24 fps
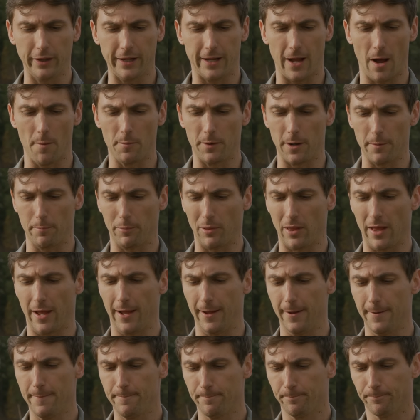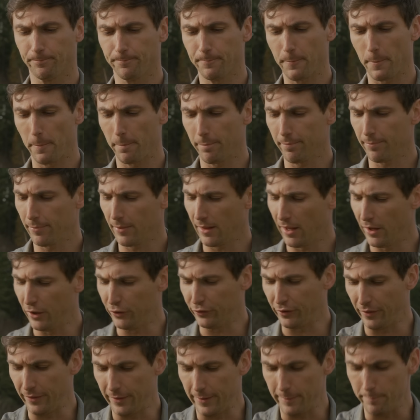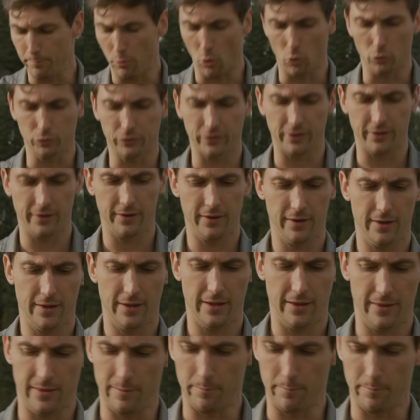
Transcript: come into play is in the bolt and the